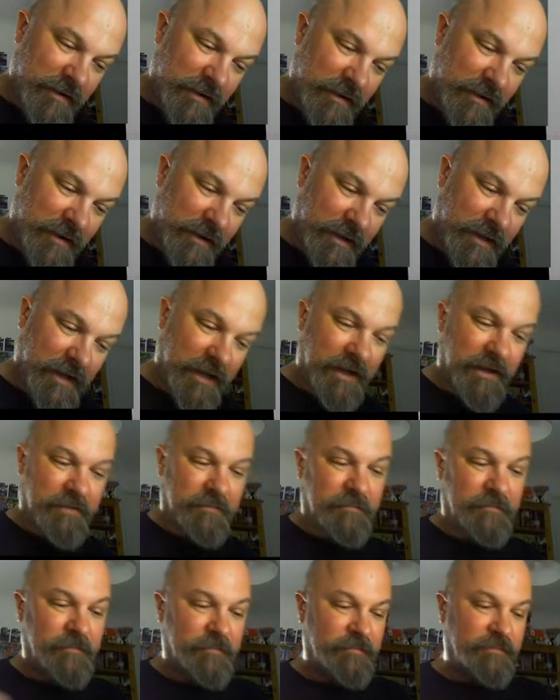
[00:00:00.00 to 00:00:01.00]
Okay.
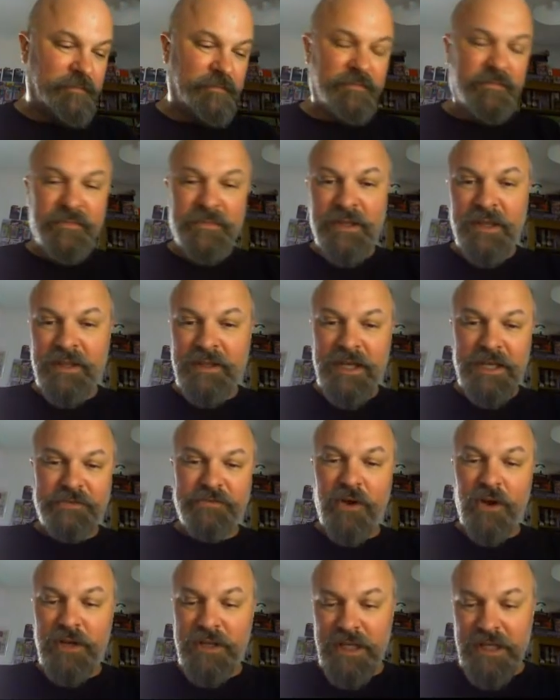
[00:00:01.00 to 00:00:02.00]
Let's
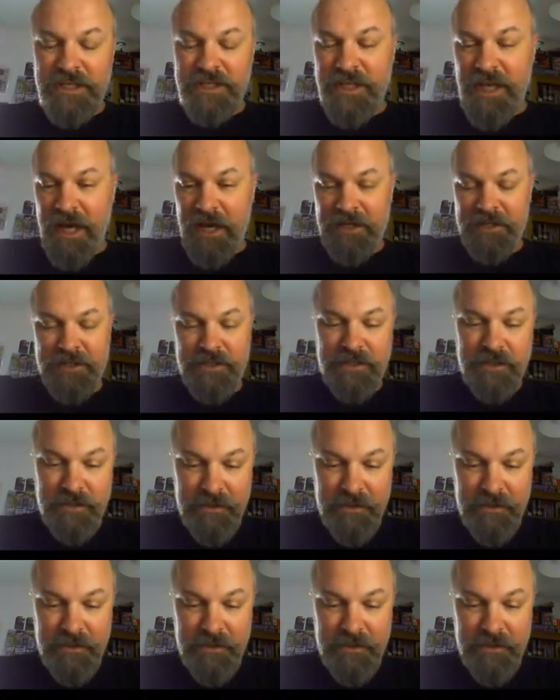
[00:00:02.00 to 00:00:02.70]
roll a d6.